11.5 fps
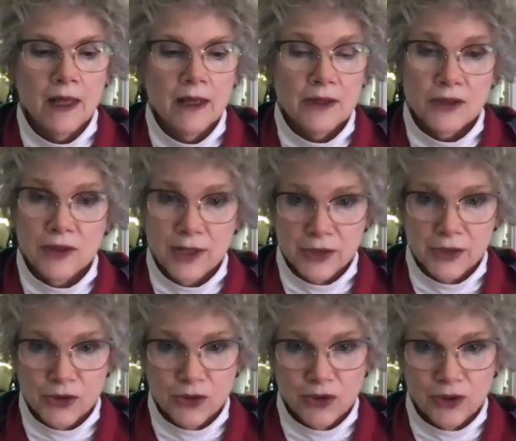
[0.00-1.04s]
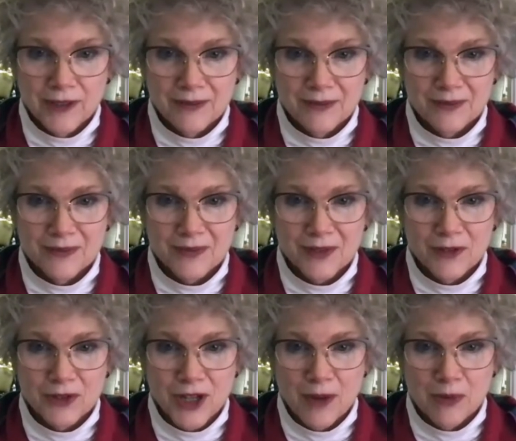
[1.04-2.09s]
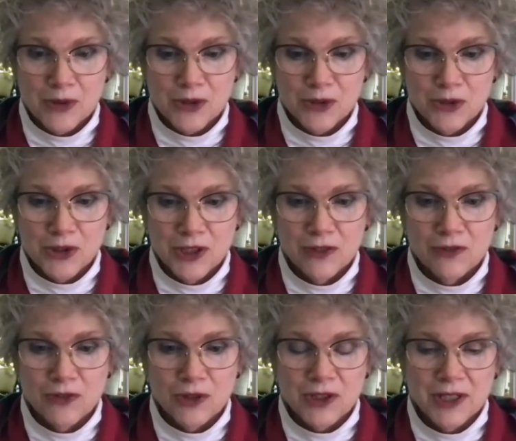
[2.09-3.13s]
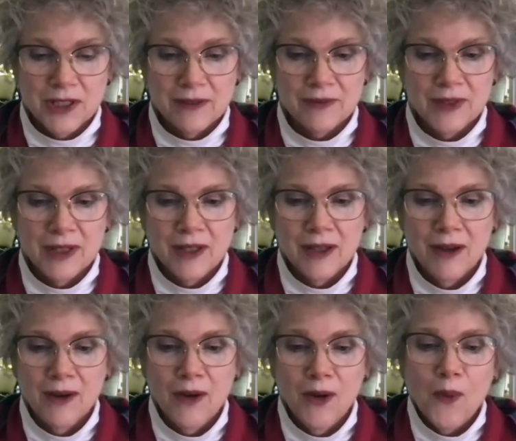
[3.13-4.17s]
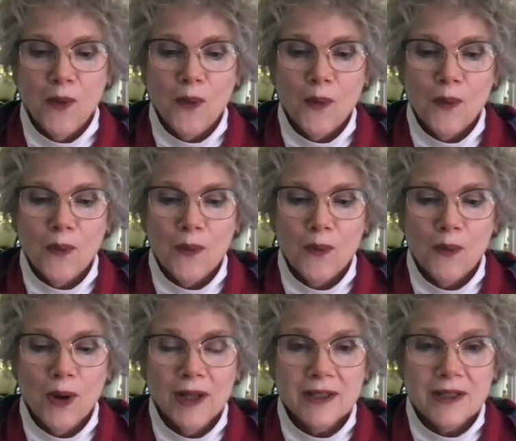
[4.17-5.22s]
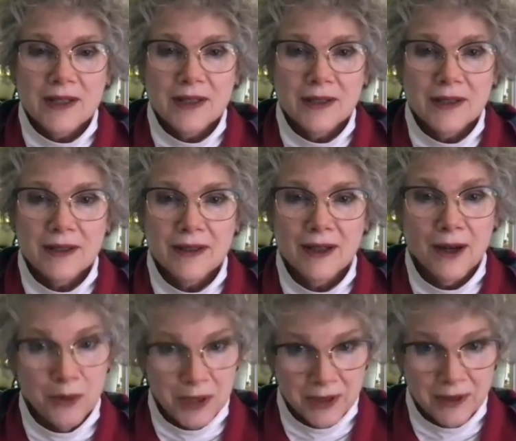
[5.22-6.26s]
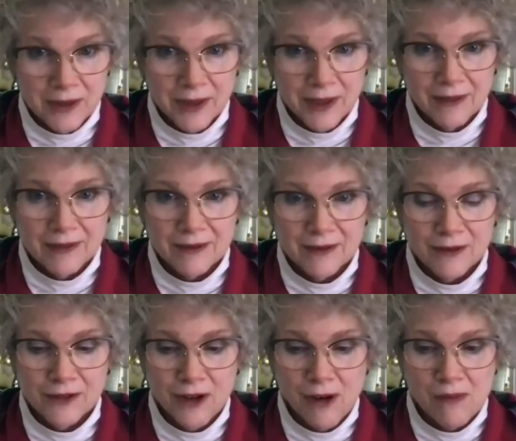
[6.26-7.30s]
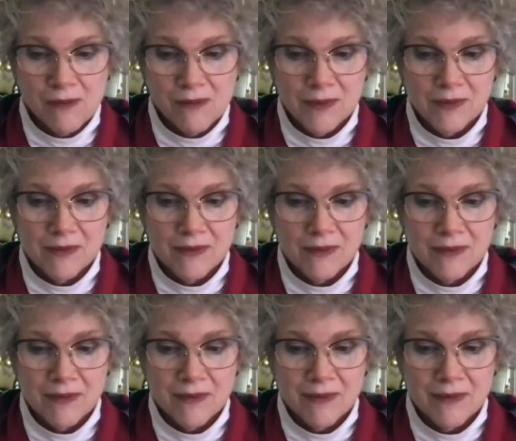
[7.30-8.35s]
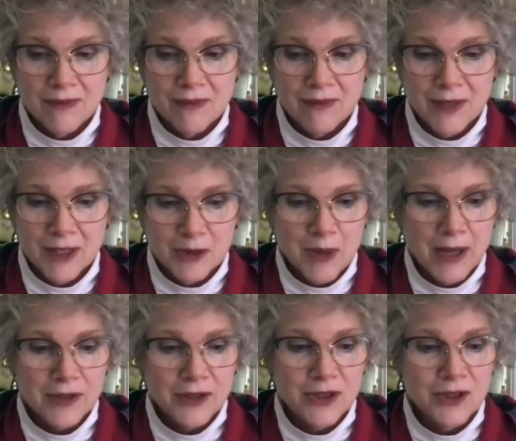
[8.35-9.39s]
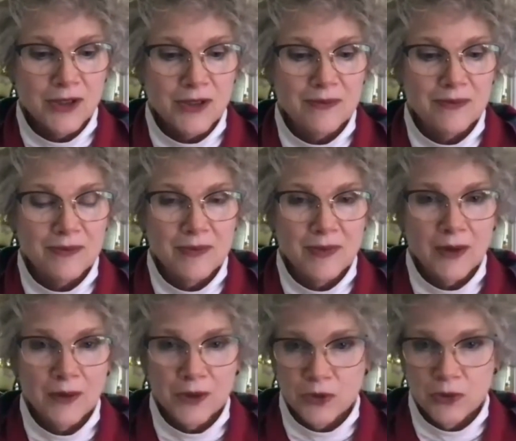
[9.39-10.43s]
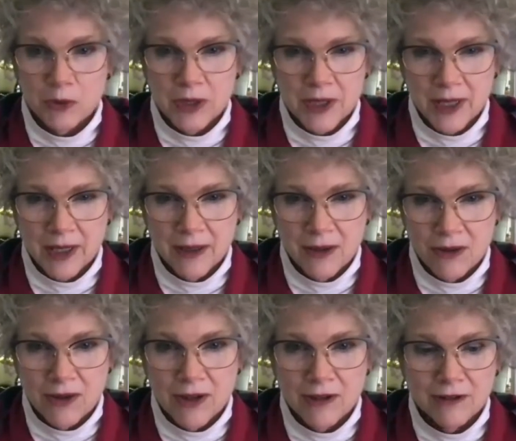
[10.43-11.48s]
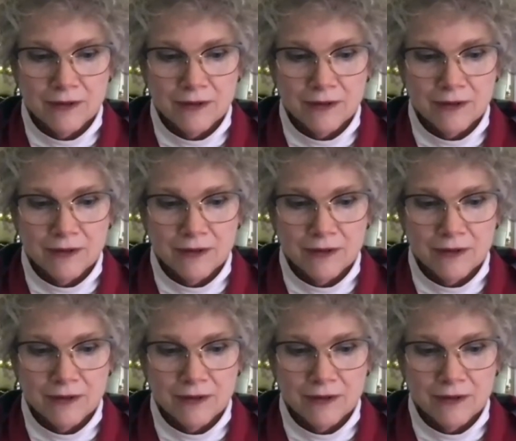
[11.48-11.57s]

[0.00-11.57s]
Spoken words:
So that's the story of chapters 13 and 14. What are we to glean from these passages? What should we be taking note of?